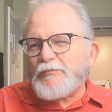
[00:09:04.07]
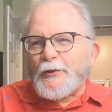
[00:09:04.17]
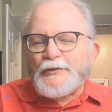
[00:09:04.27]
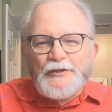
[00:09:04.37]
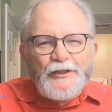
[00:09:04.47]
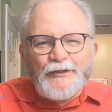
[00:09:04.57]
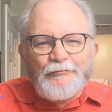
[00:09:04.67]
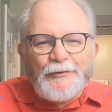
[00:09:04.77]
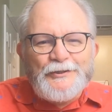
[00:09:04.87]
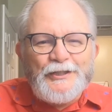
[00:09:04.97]
13,
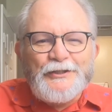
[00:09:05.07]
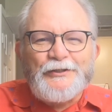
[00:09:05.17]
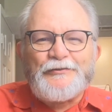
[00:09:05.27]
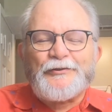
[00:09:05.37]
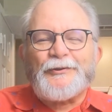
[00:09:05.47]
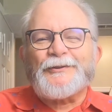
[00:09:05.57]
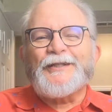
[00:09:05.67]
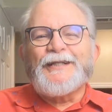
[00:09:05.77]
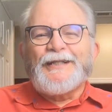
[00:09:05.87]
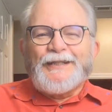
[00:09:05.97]
14 years old.
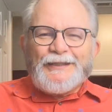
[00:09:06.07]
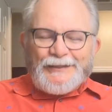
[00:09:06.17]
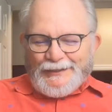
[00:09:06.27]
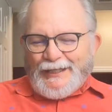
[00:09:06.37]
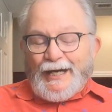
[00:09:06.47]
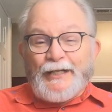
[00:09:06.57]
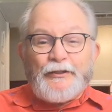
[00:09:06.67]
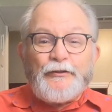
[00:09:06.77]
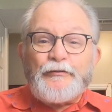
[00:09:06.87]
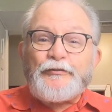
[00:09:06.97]
I
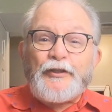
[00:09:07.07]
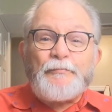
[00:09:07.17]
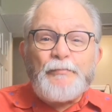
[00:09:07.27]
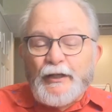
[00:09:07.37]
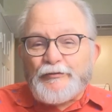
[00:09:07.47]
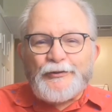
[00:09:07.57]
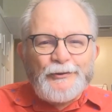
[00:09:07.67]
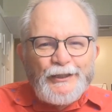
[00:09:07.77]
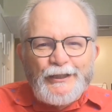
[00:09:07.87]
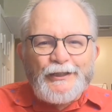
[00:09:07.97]
used the
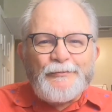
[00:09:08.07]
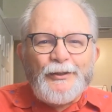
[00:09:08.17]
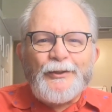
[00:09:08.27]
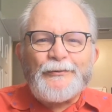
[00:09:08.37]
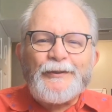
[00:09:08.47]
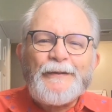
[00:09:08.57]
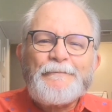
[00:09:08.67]
Mixolydian Mode.